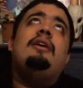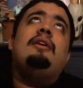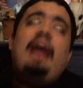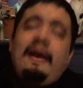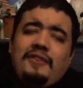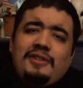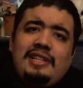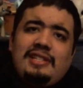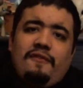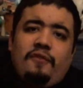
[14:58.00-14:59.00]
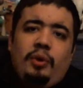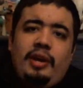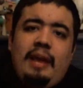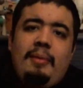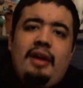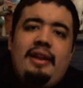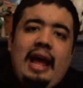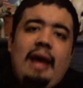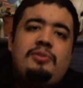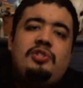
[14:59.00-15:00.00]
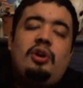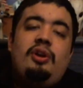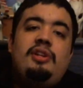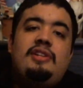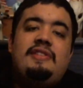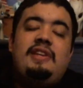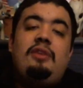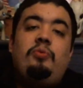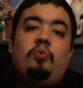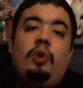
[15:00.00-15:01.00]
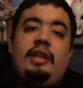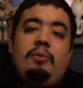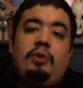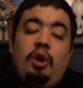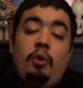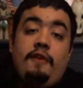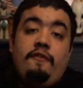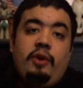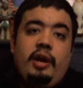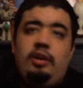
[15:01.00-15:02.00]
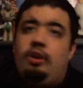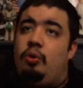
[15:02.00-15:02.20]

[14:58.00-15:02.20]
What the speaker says: after Season 4 came out, now I'm starting to see what they were going for. And you know